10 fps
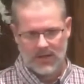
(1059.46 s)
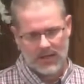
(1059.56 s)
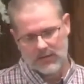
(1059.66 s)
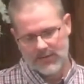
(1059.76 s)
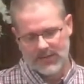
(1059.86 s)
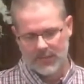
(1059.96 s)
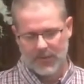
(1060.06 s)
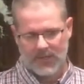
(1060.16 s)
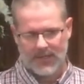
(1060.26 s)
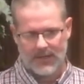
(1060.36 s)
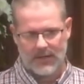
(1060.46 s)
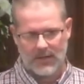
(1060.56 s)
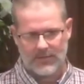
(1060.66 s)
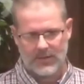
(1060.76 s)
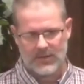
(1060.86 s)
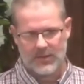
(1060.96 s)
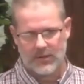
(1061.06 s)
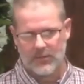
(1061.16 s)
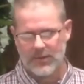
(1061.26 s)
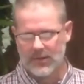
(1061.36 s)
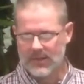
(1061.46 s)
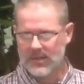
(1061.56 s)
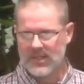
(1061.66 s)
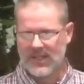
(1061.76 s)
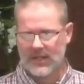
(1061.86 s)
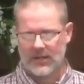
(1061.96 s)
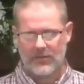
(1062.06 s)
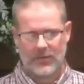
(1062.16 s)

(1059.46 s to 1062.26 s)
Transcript: And I don't think they play it enough, because, you know, when you listen to Caleb